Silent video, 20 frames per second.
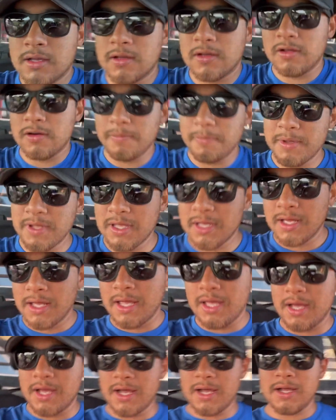It'll be
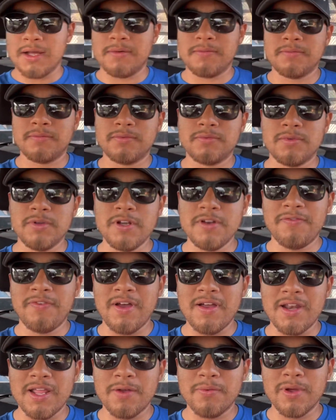a uh, three to
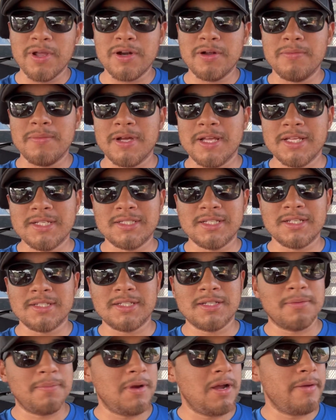five day rental, but he says
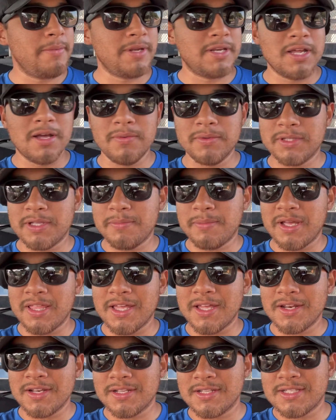he'll probably be done with it by the
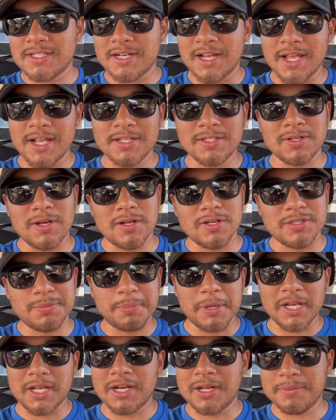end of today. So I'll just
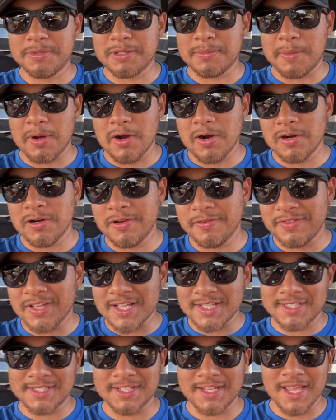pick it up tomorrow if
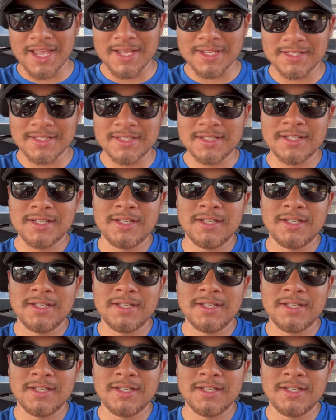that's the case.